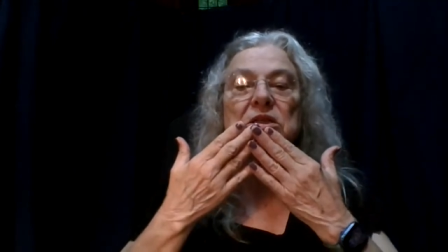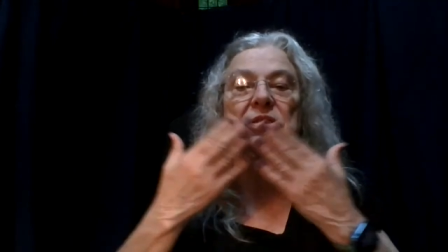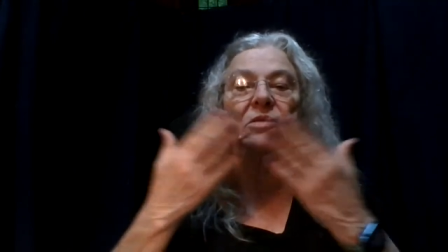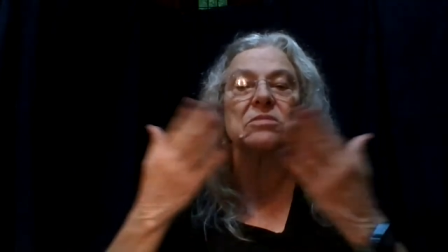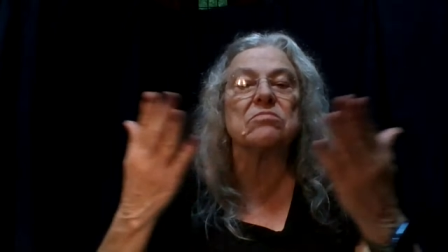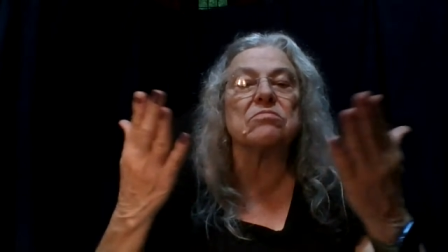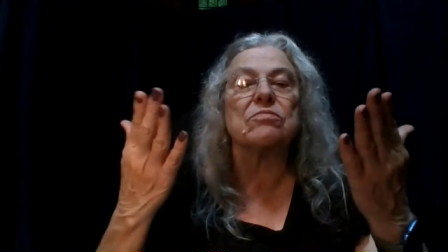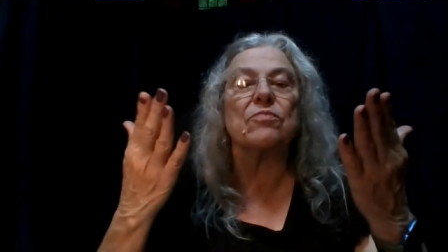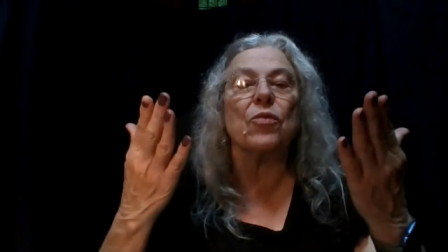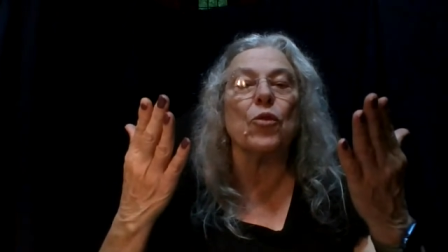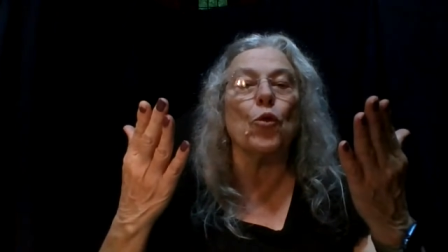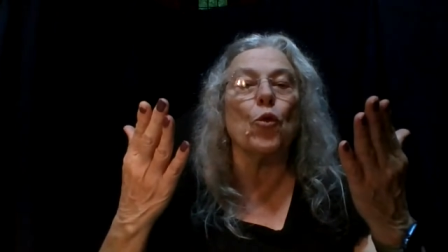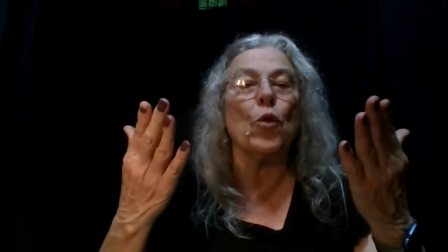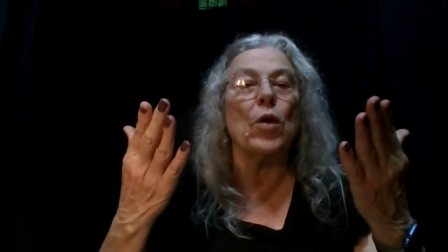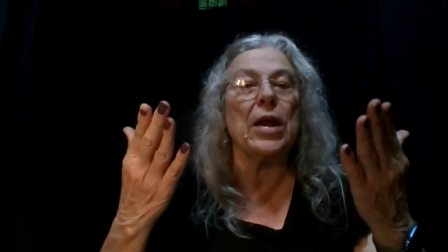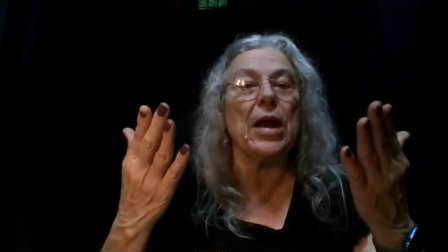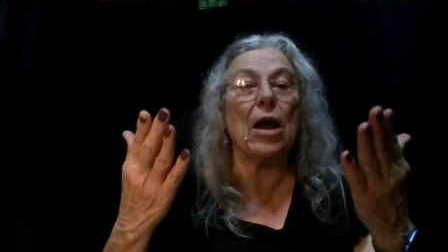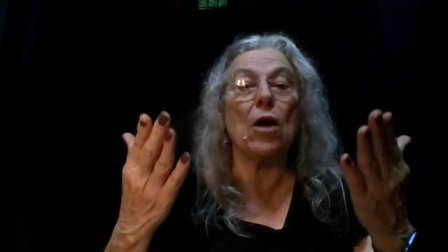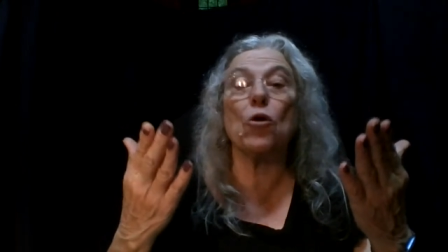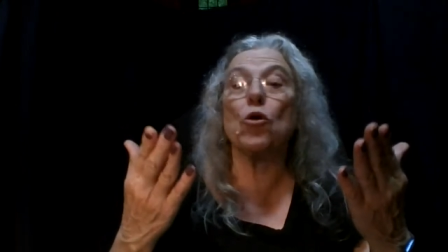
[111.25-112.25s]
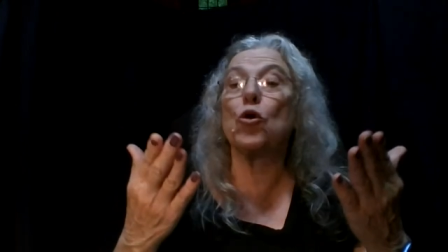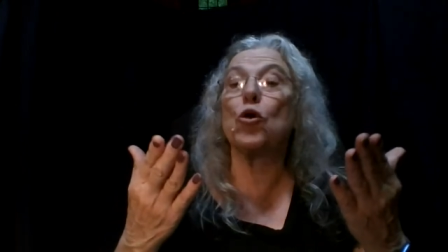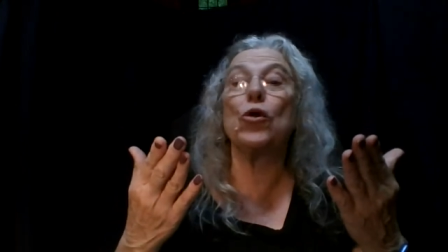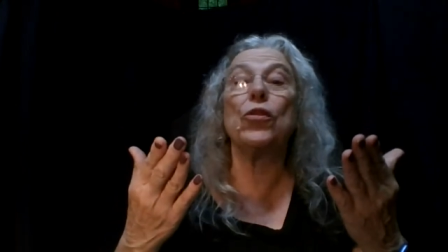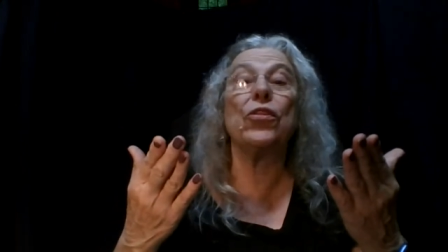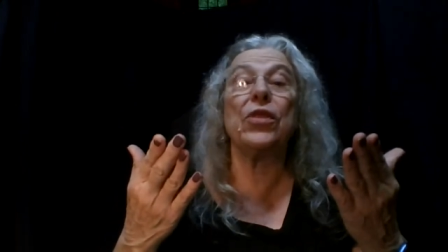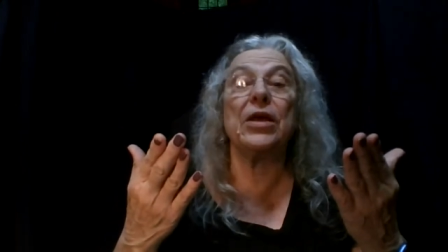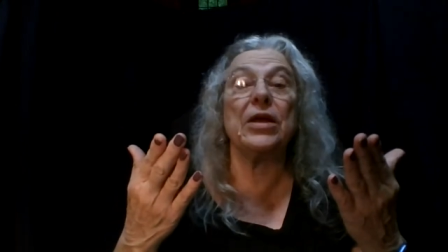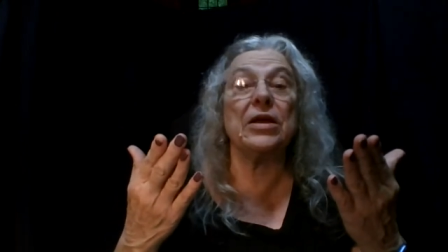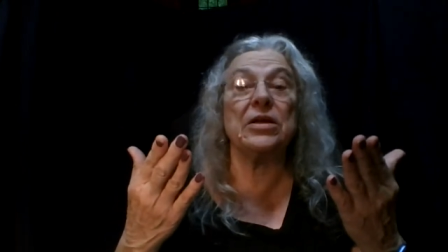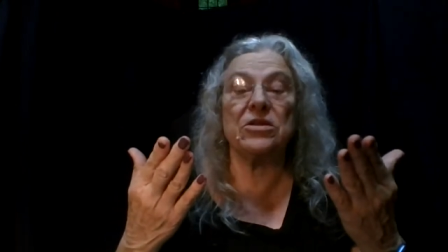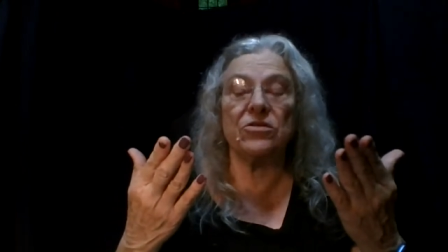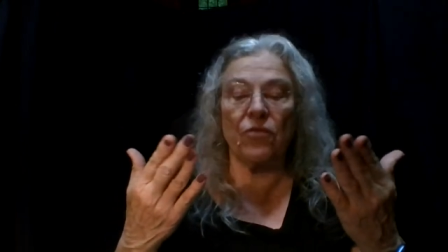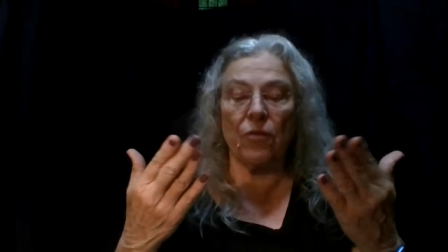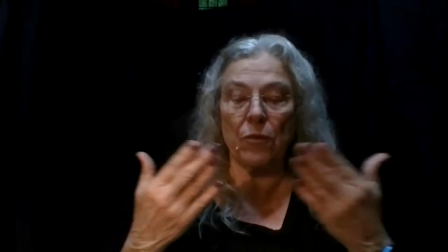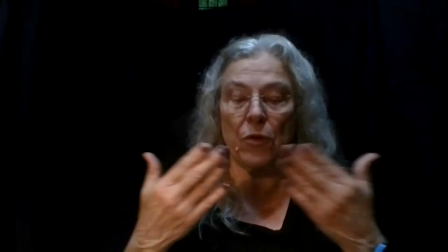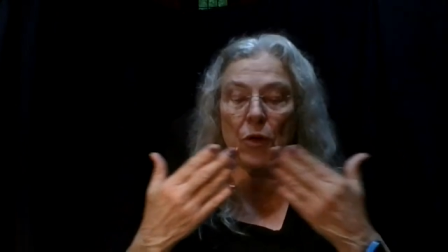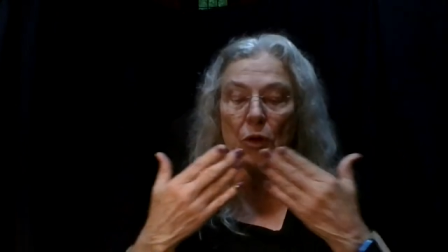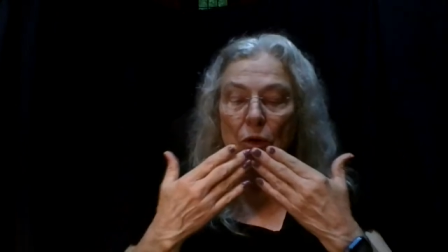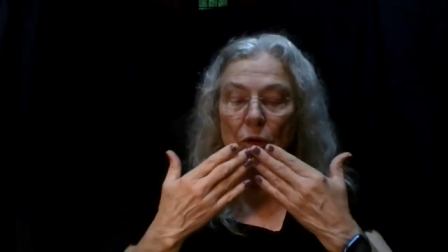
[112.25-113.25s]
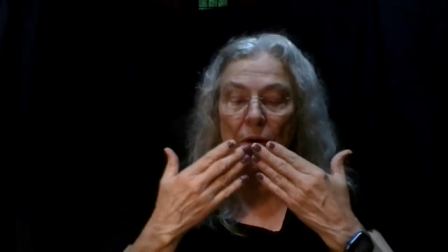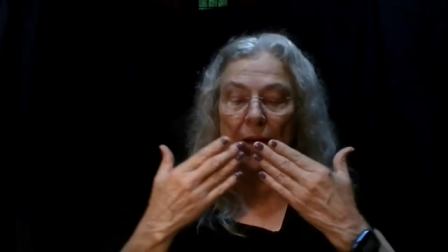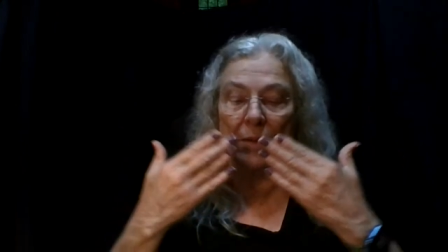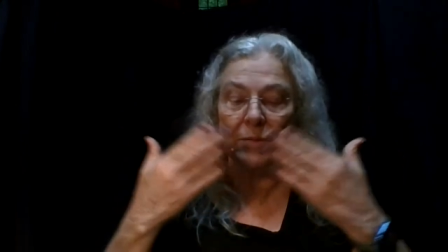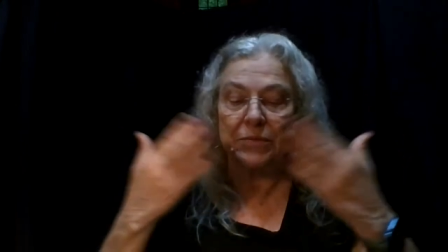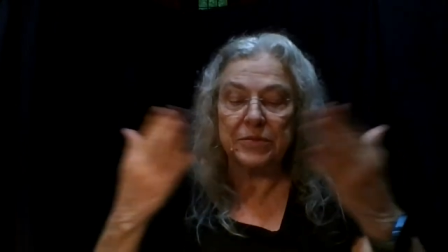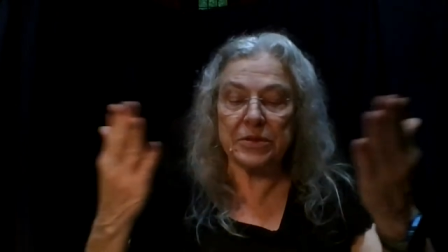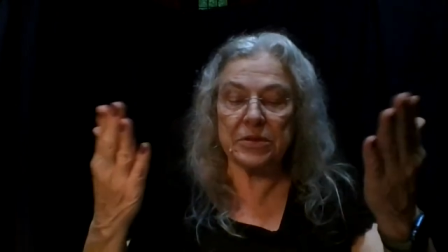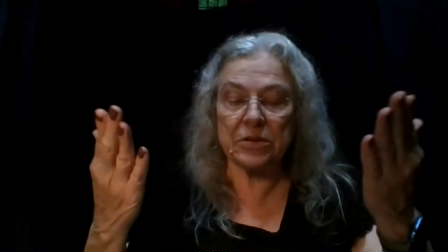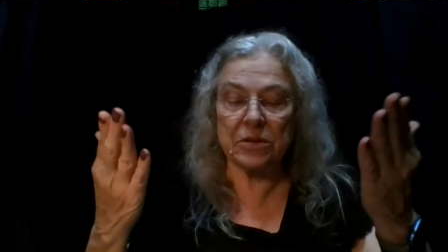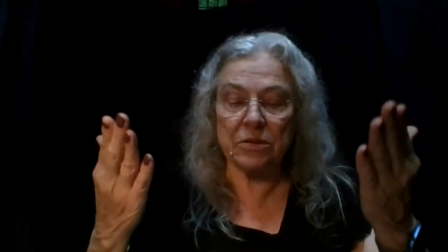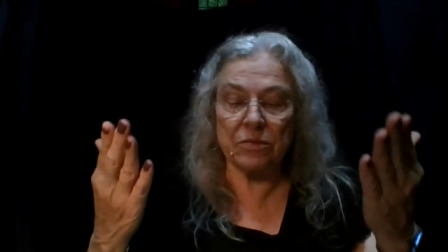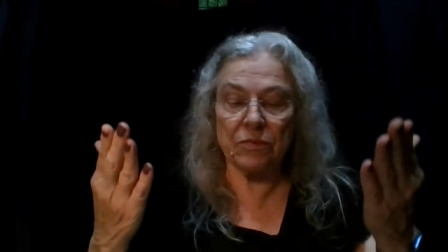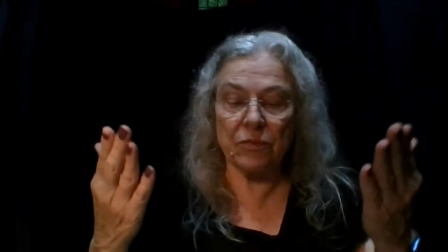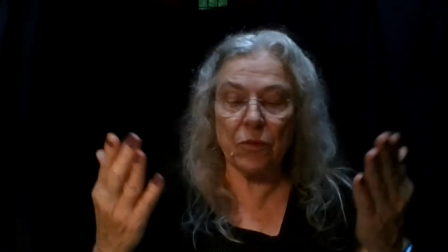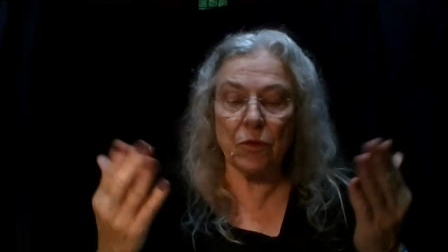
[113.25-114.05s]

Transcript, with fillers: just throwing out good things from your lips.